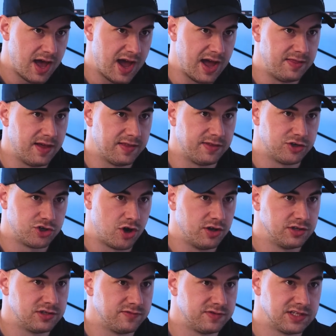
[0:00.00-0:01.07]
and that the
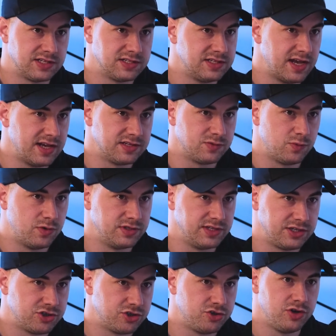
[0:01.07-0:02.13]
chance of success was
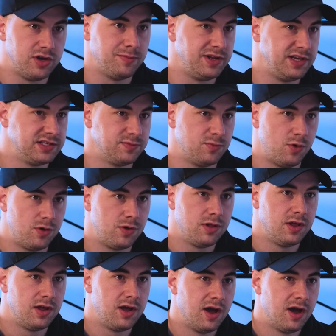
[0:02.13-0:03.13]
extremely small.